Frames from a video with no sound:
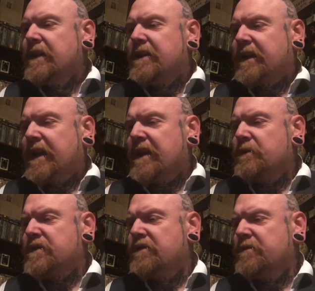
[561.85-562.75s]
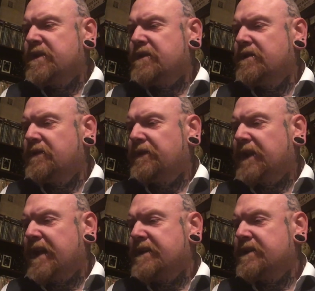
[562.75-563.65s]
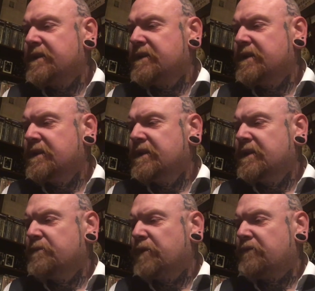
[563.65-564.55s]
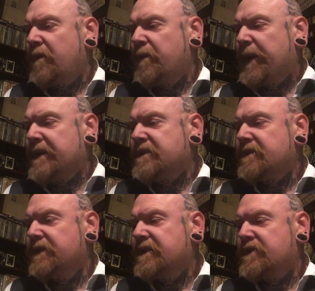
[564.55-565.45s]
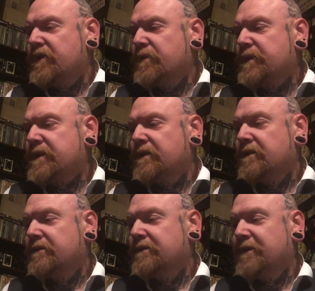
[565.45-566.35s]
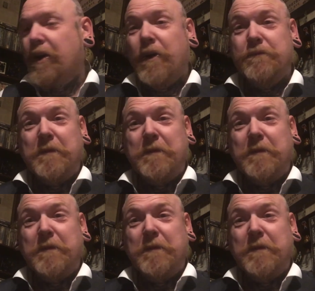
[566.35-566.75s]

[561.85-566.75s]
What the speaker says: The king was rumoured to have fled, but rubber bands of his troops. Now